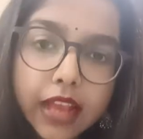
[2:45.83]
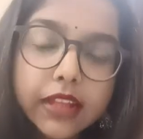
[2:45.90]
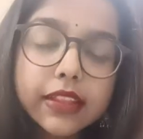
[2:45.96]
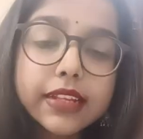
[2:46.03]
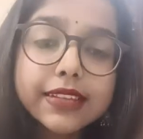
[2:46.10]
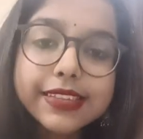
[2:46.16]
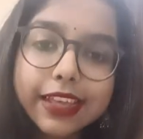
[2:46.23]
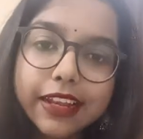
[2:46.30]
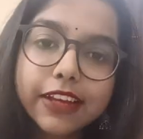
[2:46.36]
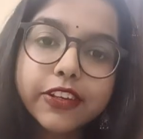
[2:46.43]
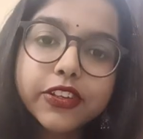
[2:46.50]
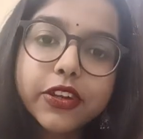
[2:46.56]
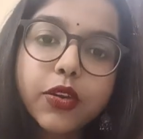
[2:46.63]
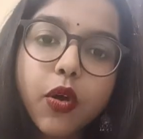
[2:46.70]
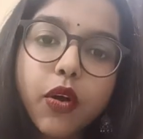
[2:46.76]
Then
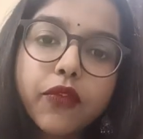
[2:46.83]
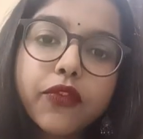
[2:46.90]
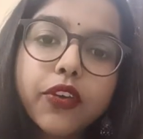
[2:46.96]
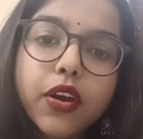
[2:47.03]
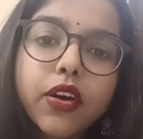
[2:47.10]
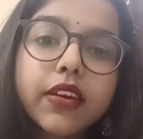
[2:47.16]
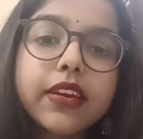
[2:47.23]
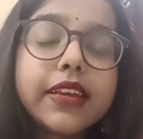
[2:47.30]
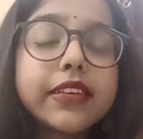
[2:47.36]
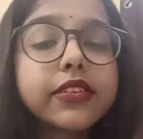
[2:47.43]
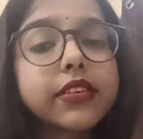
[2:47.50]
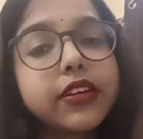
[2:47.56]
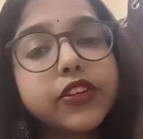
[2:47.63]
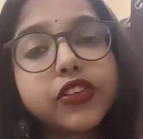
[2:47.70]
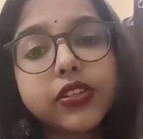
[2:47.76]
selection of your
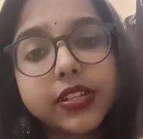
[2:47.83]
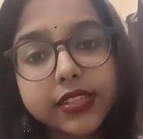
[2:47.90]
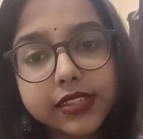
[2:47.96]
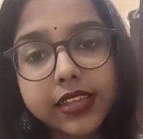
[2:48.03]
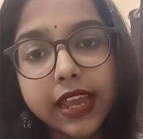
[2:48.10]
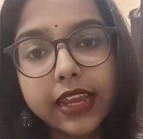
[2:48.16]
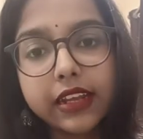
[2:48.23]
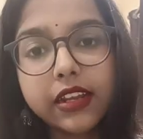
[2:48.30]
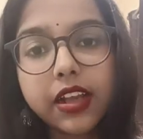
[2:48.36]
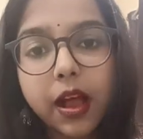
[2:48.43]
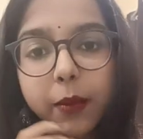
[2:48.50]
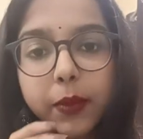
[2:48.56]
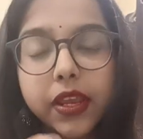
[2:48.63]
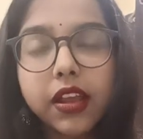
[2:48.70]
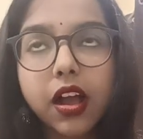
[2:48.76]
research design,
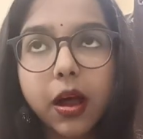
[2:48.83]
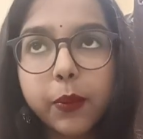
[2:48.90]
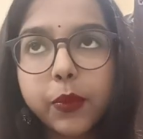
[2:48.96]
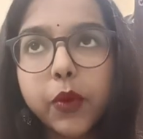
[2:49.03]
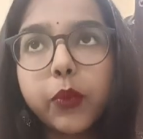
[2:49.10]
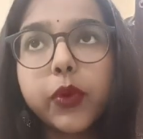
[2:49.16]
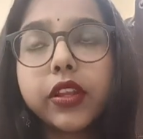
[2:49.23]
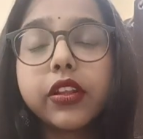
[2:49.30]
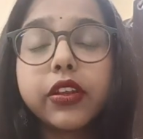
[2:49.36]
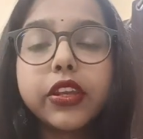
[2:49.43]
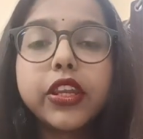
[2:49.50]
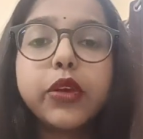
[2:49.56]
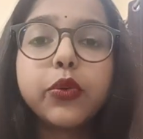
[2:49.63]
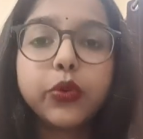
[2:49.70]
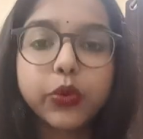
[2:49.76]
coming up with
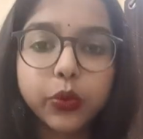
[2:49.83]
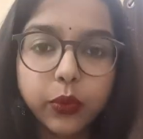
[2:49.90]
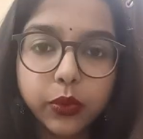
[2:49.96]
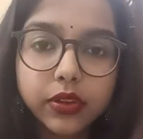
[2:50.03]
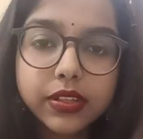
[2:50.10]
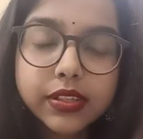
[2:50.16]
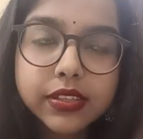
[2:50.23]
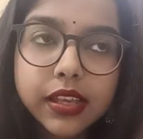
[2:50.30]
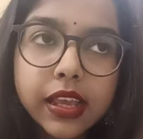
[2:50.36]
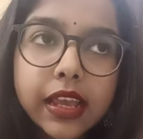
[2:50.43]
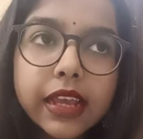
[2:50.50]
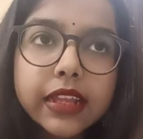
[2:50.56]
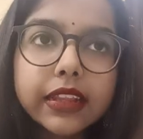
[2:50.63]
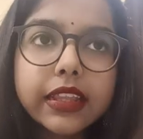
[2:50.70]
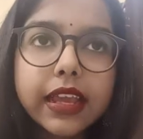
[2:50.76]
new tools.
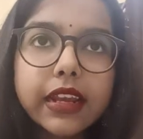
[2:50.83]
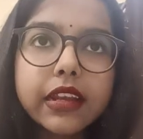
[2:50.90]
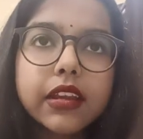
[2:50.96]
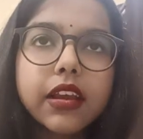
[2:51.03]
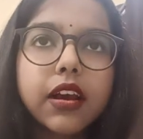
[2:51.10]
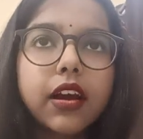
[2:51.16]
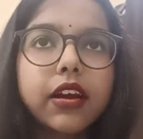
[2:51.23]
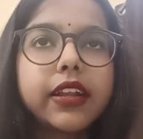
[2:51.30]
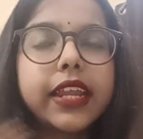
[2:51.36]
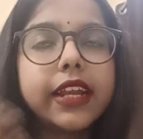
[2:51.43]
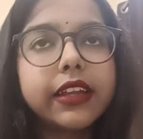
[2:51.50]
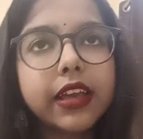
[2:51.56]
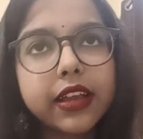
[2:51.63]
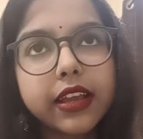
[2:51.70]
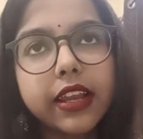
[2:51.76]
Then
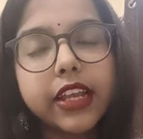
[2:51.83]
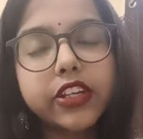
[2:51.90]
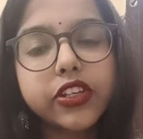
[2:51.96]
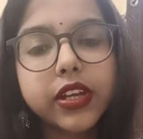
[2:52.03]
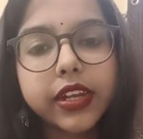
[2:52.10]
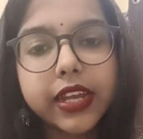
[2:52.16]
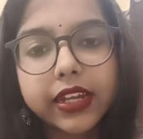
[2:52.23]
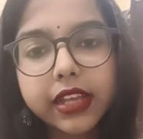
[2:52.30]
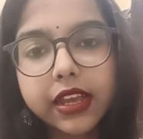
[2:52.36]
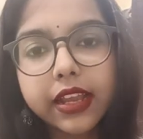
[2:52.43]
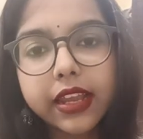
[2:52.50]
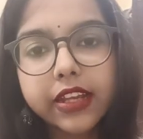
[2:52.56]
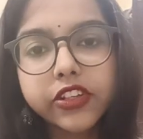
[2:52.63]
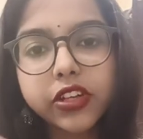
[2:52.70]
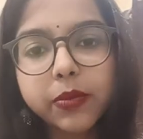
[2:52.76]
data collection. Data
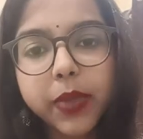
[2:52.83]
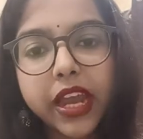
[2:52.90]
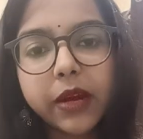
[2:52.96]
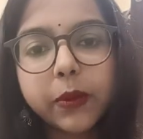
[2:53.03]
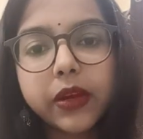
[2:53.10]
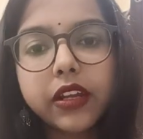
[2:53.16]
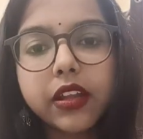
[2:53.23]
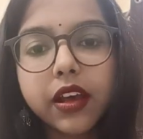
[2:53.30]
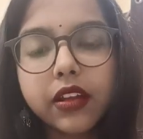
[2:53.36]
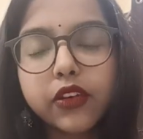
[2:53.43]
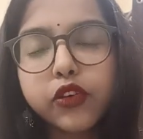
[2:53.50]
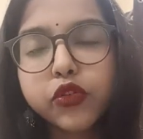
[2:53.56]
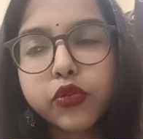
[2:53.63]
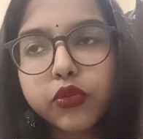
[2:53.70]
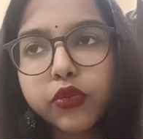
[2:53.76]
collection might be done
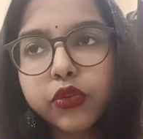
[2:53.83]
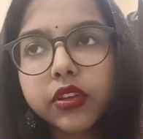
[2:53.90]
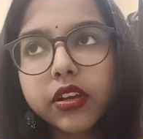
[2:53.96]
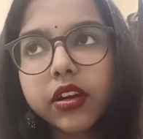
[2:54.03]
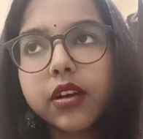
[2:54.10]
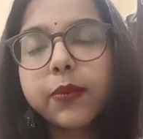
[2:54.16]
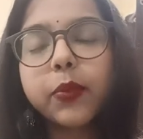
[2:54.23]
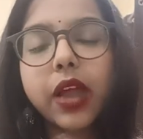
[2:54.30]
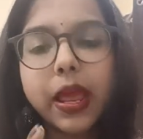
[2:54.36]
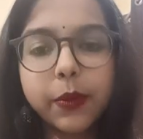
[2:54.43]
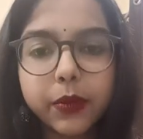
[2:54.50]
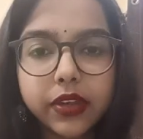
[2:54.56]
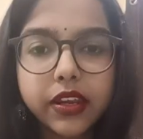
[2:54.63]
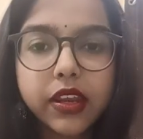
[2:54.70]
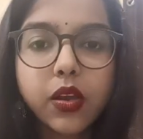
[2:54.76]
through the
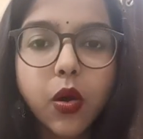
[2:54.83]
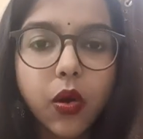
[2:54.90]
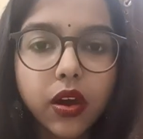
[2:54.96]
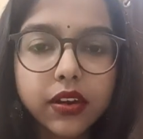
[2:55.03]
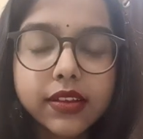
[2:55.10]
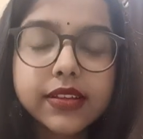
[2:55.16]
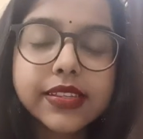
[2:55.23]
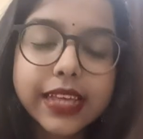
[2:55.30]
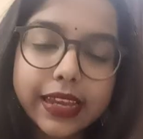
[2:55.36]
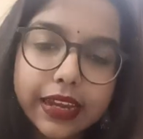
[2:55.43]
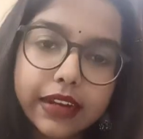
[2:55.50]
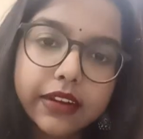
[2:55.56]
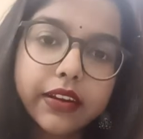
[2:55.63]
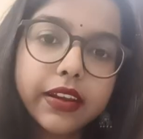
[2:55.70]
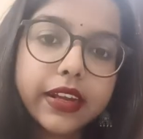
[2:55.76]
primary or the
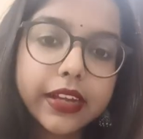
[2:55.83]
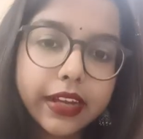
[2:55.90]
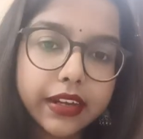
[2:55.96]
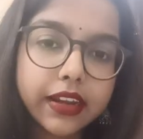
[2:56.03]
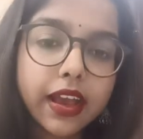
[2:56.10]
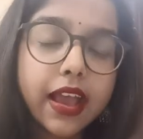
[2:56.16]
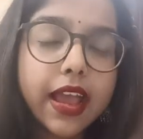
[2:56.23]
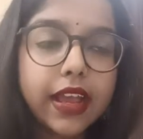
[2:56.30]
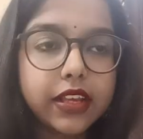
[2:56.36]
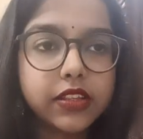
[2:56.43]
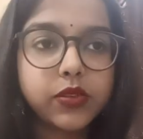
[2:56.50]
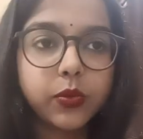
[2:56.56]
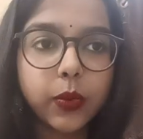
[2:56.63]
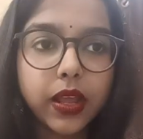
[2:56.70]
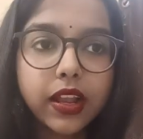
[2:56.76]
secondary data
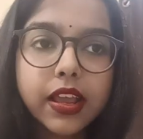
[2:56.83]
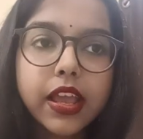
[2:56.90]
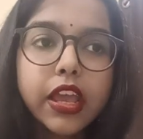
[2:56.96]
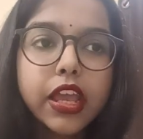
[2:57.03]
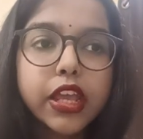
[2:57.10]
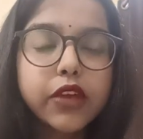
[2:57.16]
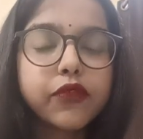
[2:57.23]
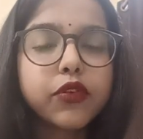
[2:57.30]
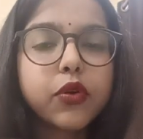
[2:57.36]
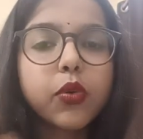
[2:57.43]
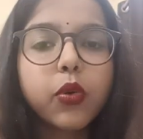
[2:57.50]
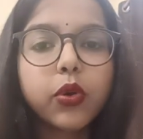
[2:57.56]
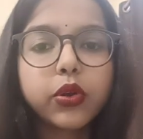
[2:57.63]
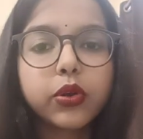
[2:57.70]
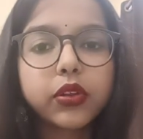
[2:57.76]
as well. If you
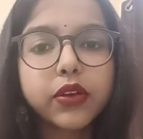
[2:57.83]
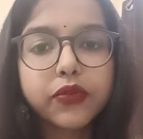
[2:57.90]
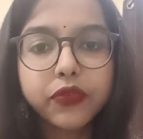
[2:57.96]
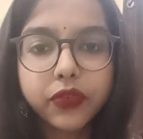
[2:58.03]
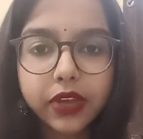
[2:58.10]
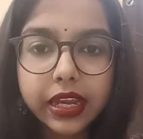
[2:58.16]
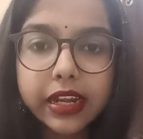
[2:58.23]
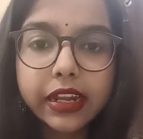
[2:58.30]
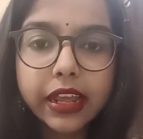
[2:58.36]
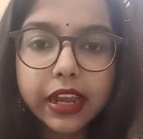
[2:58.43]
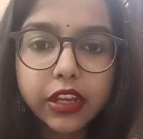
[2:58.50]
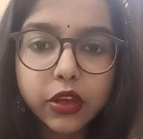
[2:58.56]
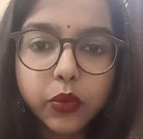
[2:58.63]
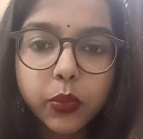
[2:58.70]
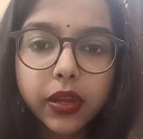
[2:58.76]
go to the field and
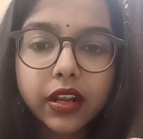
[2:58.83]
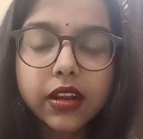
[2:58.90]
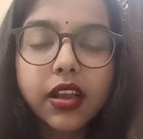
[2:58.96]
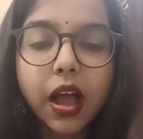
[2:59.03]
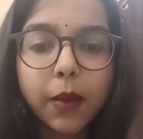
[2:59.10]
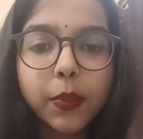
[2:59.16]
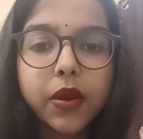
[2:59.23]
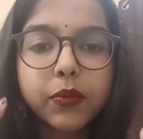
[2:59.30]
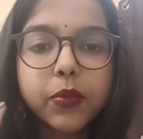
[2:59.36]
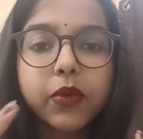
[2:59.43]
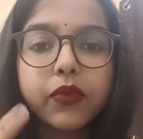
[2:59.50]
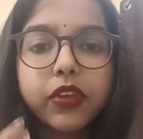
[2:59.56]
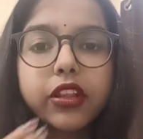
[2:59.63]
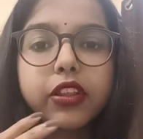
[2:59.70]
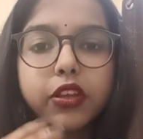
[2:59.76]
you will come up
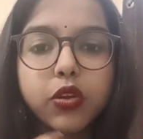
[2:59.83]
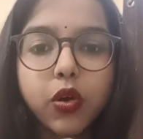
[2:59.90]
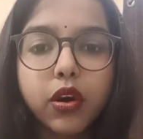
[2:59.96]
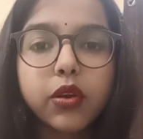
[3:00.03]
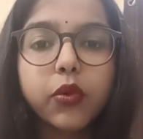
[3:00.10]
with your